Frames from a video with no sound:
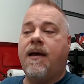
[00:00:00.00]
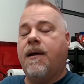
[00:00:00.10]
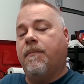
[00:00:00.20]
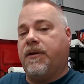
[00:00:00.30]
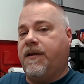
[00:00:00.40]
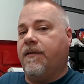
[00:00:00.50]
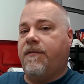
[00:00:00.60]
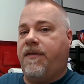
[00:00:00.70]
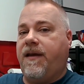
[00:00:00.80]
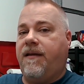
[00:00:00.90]
But the other
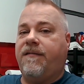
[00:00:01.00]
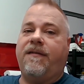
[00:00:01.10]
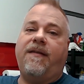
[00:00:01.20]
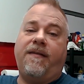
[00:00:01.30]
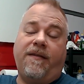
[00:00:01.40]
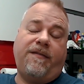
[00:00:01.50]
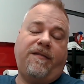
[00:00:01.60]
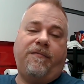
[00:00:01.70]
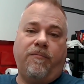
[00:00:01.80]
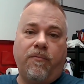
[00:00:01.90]
thing is, and this is
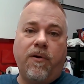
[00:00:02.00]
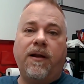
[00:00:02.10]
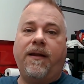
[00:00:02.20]
really